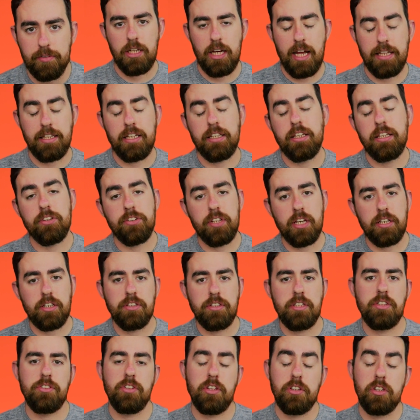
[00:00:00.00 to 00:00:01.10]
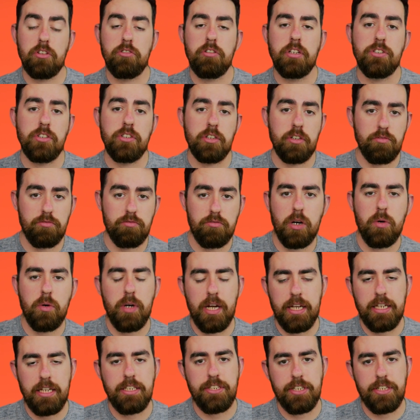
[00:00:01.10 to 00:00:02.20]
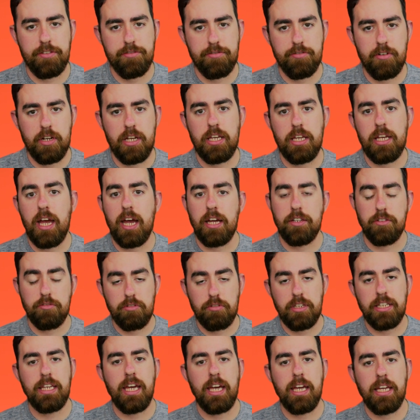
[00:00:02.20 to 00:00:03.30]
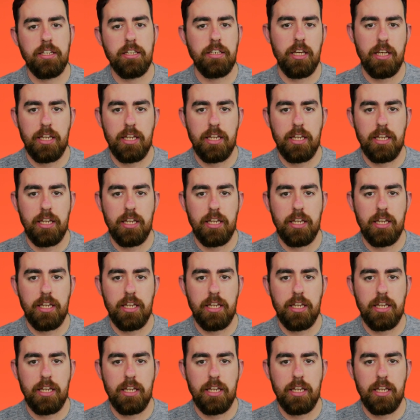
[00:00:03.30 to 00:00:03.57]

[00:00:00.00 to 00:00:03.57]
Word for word: And then the second is that the creature can roll a d3 and regain